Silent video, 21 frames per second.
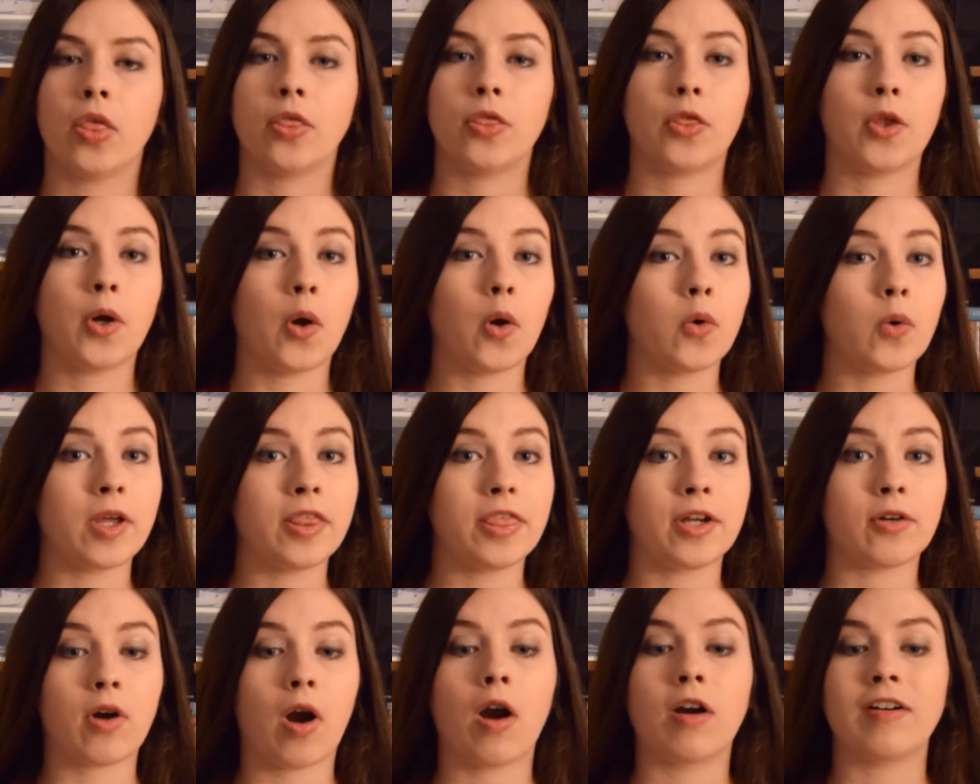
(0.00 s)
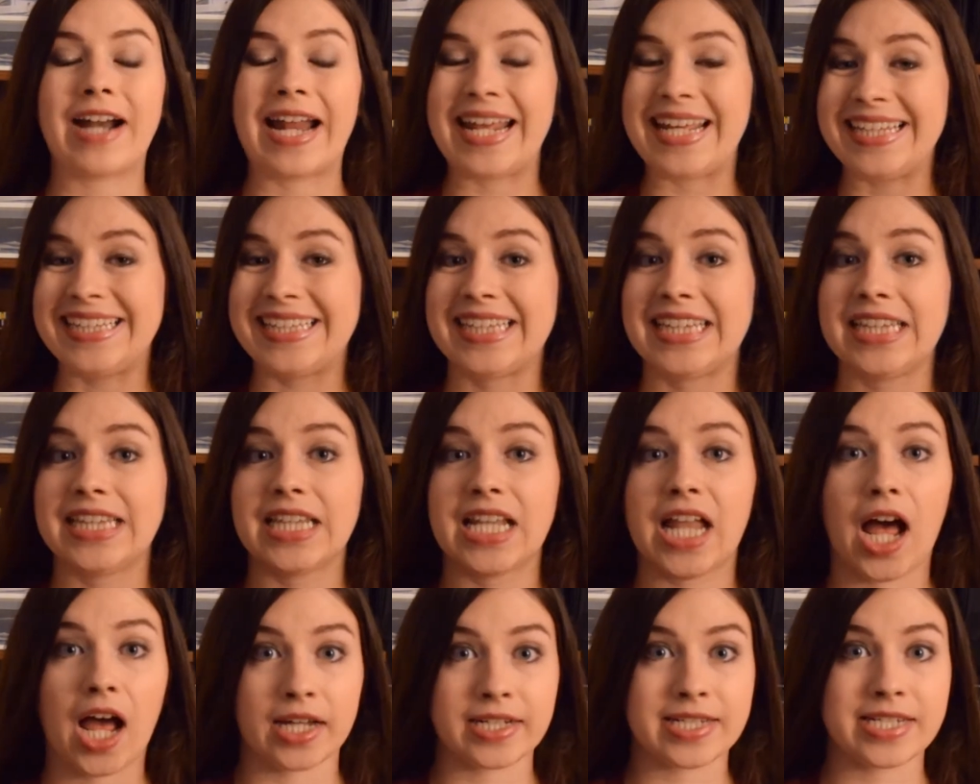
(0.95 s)
though there are a
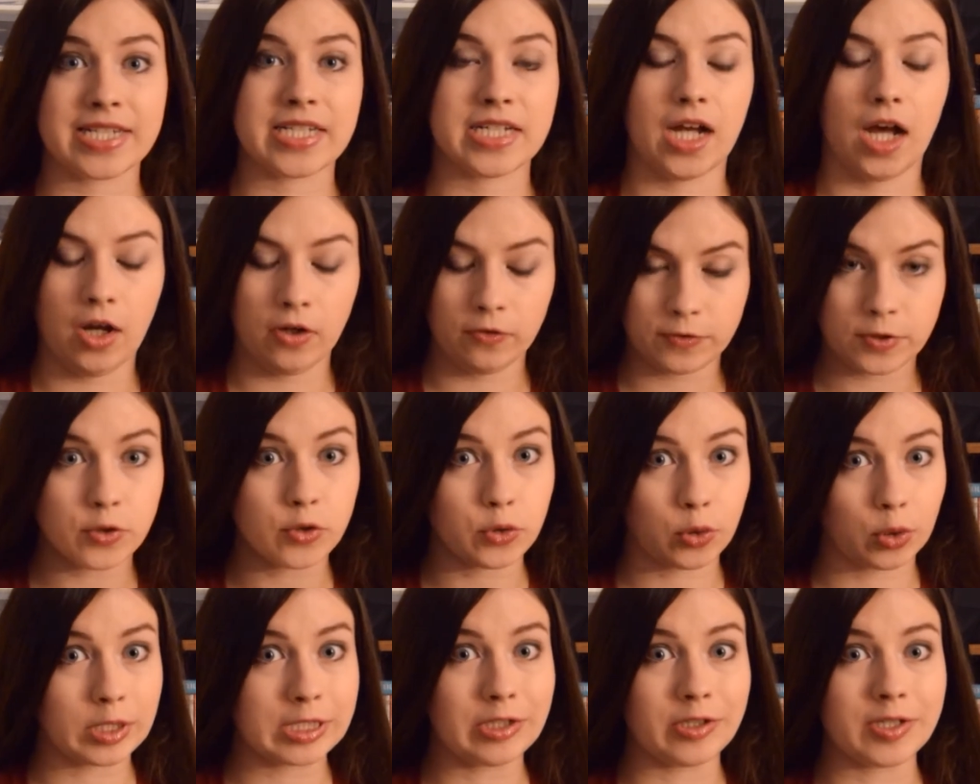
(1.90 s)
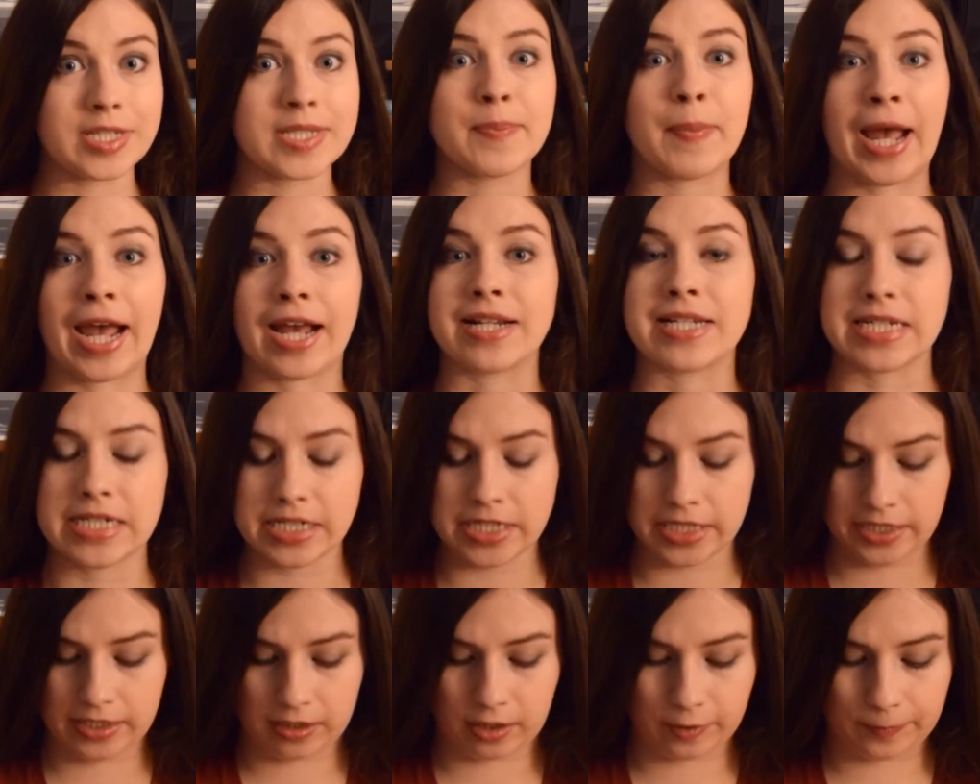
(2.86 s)
lot of tutorials packed
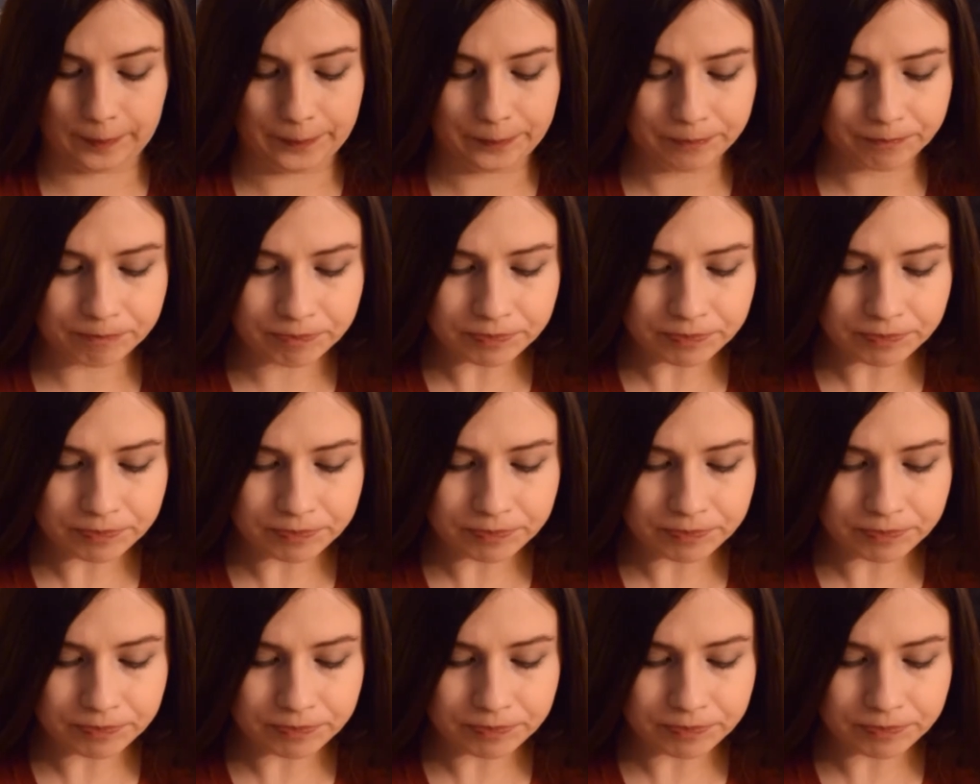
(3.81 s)
into here.